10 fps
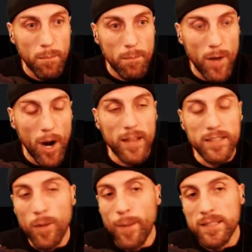All right,
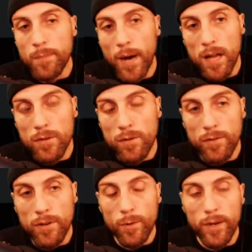let's go back to Pollicle
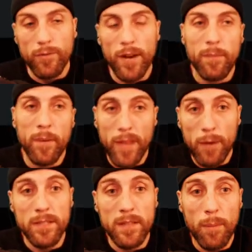real quick, right? Remember that
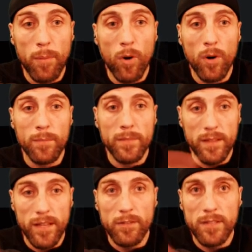was in that poem that
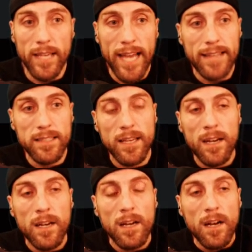they used in Cats?
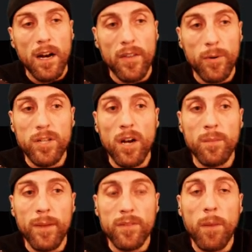They were talking
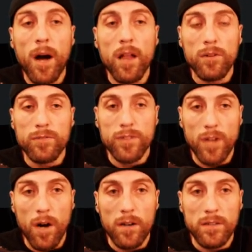about the Pollicle
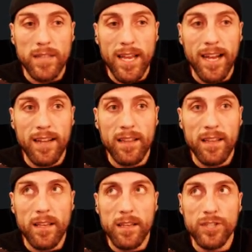dogs and
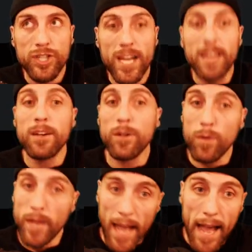the
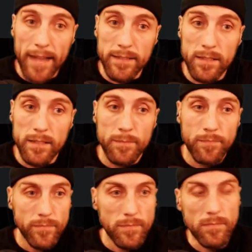Jellicle cats.
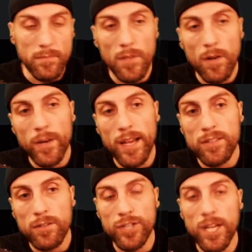Okay,
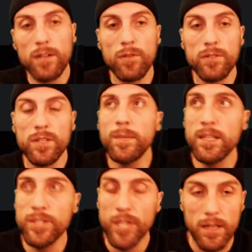so Jellicle, to
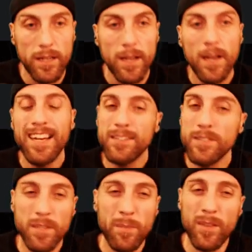me, jelly...
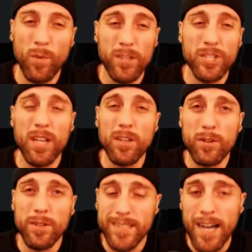To me, the word
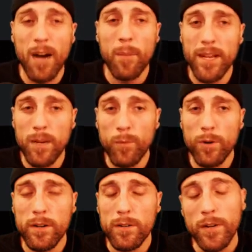Jellicle is not a made-up
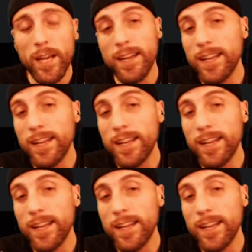word, okay?